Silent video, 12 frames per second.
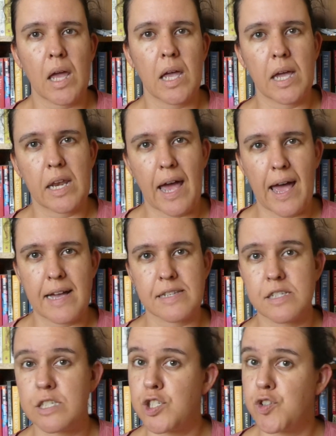it
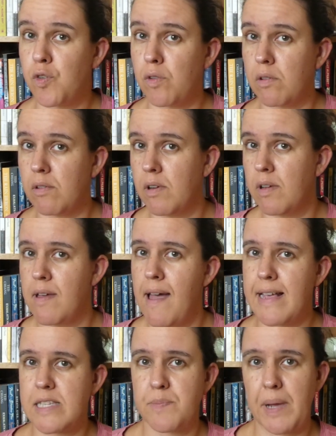has a strong
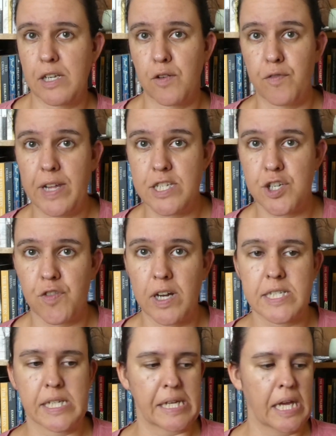aspect of nature
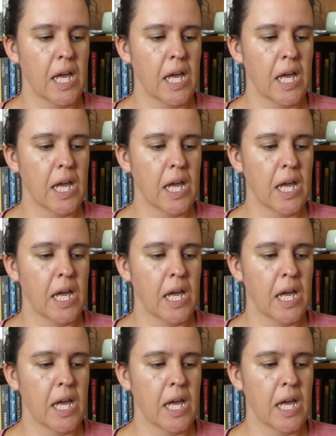writing.